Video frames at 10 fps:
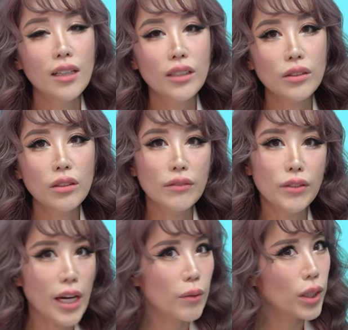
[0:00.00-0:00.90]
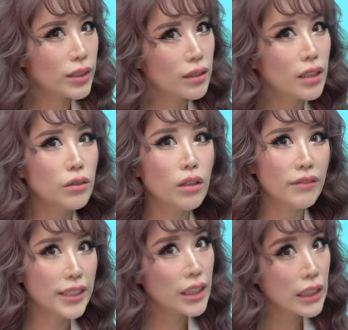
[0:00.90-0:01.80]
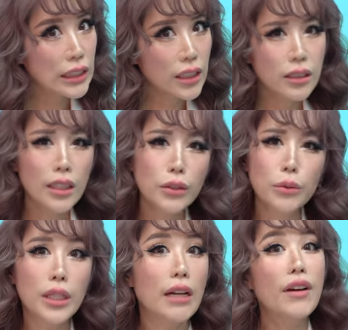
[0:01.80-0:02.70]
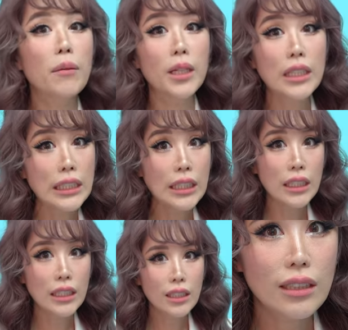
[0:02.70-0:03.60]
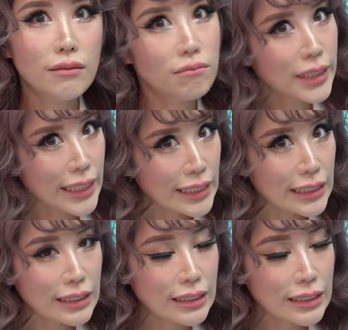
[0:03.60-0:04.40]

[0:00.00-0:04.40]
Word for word: So if you had wanted her to confess earlier, then you would have helped earlier. Make sense?